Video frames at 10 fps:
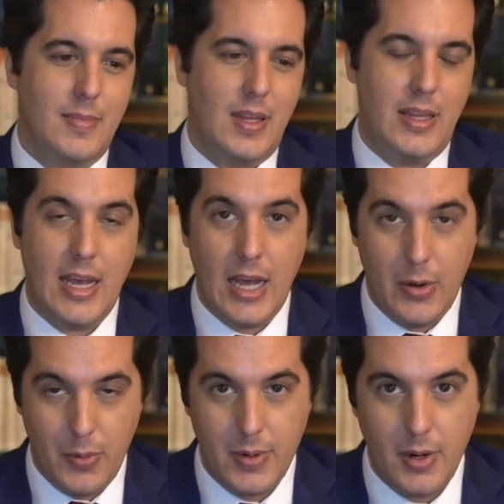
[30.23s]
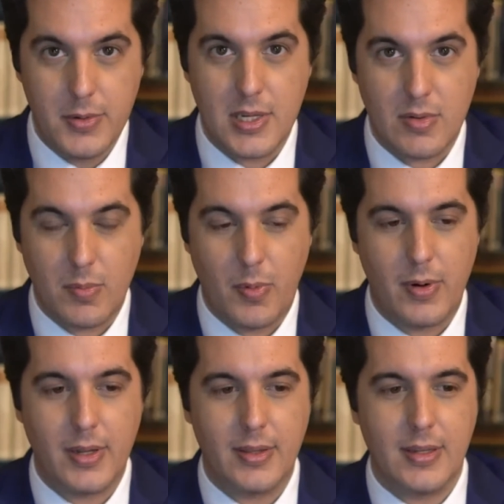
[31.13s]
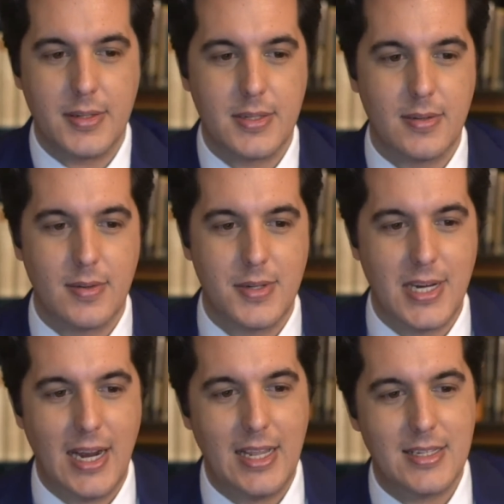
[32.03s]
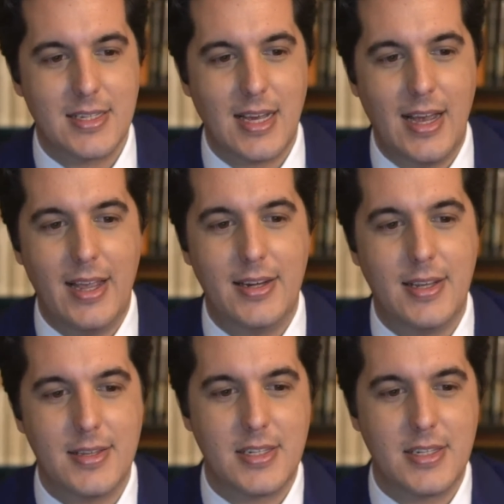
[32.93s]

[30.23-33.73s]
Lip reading: Yahoo News is reporting this. Chinese scientists